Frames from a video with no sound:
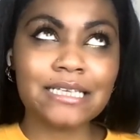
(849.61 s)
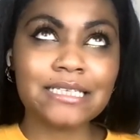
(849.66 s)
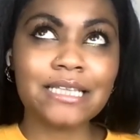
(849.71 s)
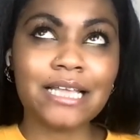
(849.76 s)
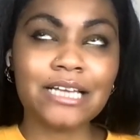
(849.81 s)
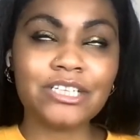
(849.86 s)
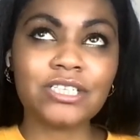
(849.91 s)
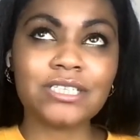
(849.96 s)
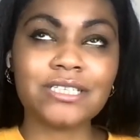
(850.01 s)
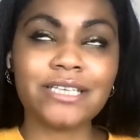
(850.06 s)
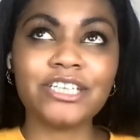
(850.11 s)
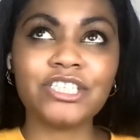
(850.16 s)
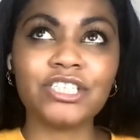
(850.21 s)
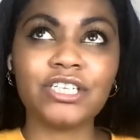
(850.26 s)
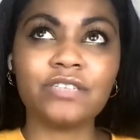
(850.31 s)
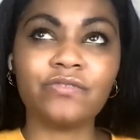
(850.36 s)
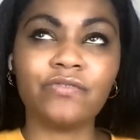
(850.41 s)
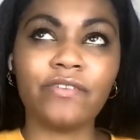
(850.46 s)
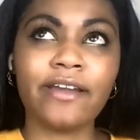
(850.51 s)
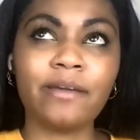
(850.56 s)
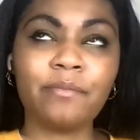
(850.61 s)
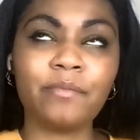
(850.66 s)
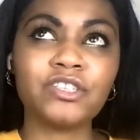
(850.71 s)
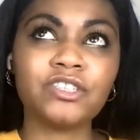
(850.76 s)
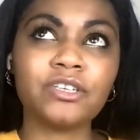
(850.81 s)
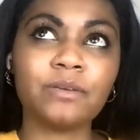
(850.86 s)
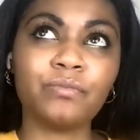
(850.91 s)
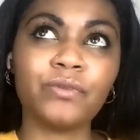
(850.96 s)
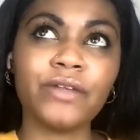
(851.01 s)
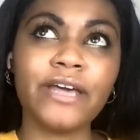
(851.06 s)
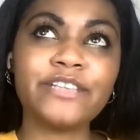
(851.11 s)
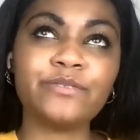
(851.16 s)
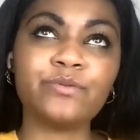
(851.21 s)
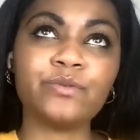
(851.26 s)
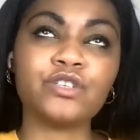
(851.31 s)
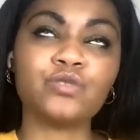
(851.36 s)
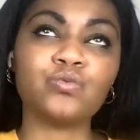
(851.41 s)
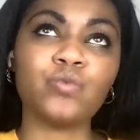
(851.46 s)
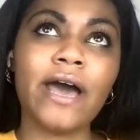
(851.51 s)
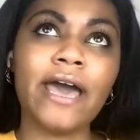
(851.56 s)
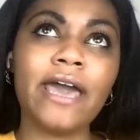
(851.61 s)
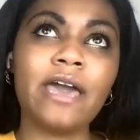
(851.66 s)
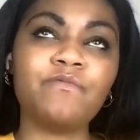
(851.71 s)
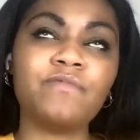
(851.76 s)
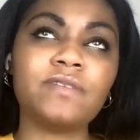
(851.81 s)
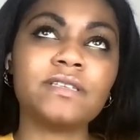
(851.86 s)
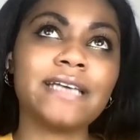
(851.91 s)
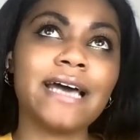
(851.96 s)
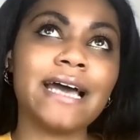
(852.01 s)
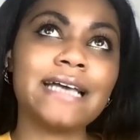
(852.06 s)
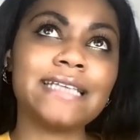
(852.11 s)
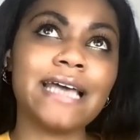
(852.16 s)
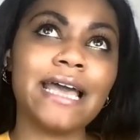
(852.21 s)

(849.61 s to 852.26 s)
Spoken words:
legislation is very much in place, which is why I emphasize